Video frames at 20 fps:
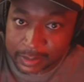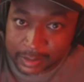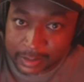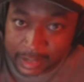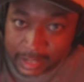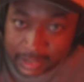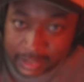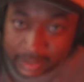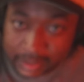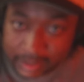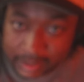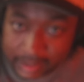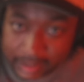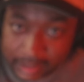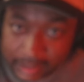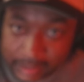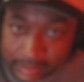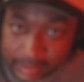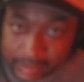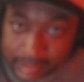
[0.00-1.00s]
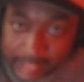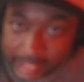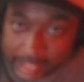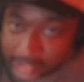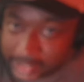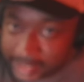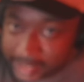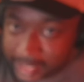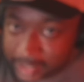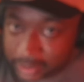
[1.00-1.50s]
they used to see the ear
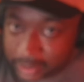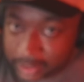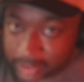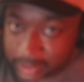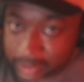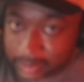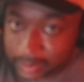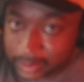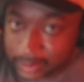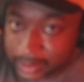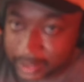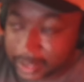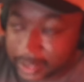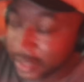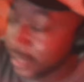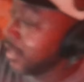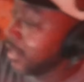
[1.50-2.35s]
canal thing, right?